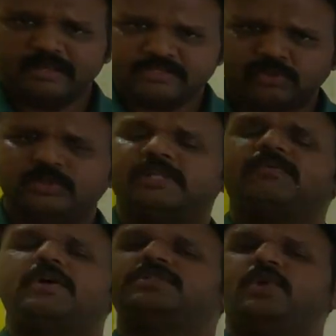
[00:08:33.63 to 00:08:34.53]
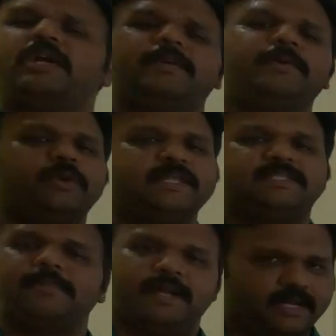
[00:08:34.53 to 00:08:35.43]
Sultan was not able to
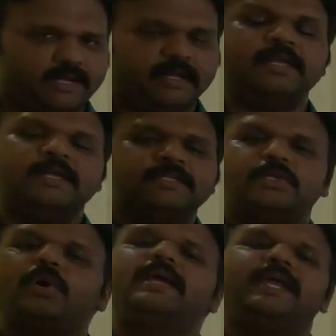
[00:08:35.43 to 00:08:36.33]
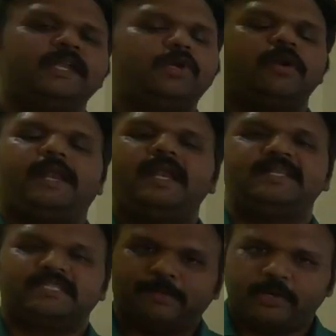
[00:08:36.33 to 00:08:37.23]
reach the banana. So it got really
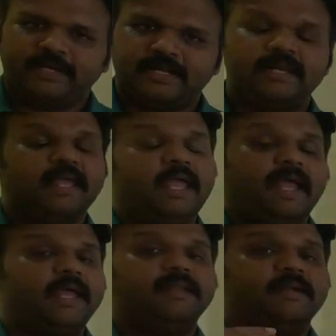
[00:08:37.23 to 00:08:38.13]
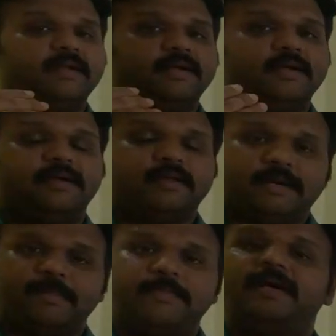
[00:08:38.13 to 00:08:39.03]
disappointed, and
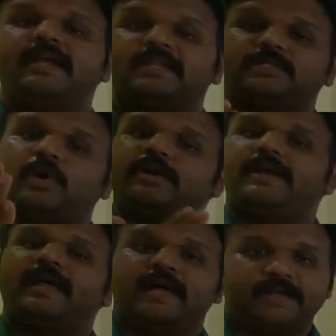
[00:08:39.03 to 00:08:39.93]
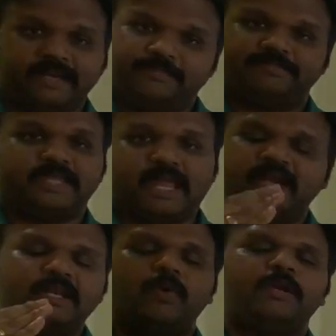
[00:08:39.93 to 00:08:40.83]
remember, it is already hungry.
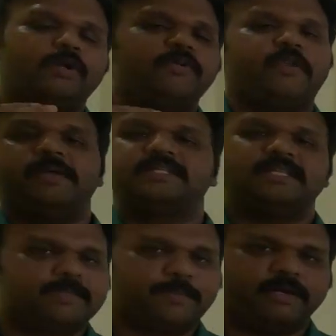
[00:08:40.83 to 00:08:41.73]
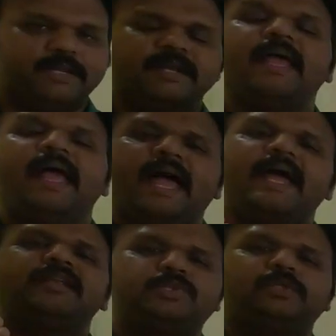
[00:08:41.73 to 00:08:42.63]
And now it got very much disappointed,
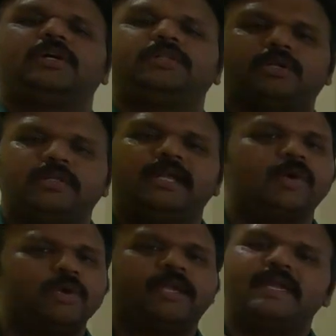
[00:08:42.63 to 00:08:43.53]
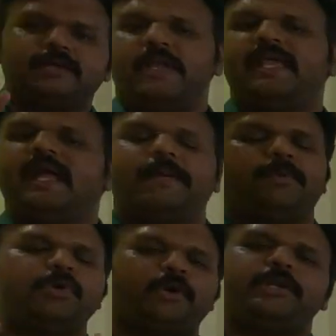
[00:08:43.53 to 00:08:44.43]
and Sultan thought that, okay, today I'm
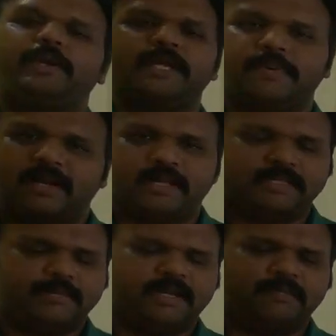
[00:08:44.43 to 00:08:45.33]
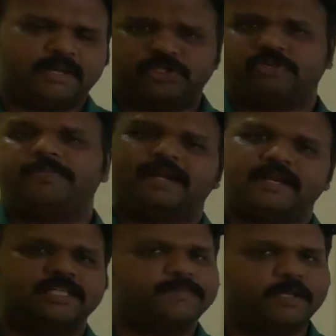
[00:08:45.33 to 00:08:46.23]
not going to get the bunch of
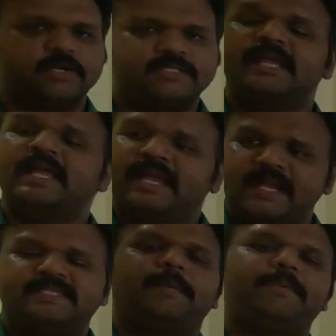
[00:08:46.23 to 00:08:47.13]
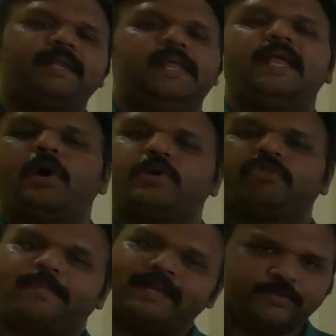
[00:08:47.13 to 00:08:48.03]
bananas because it is completely out
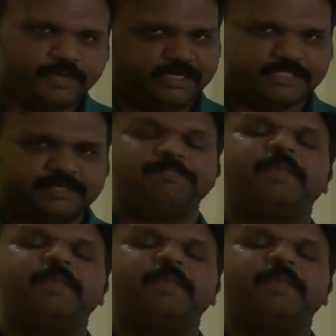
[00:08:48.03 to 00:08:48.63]
of my reach.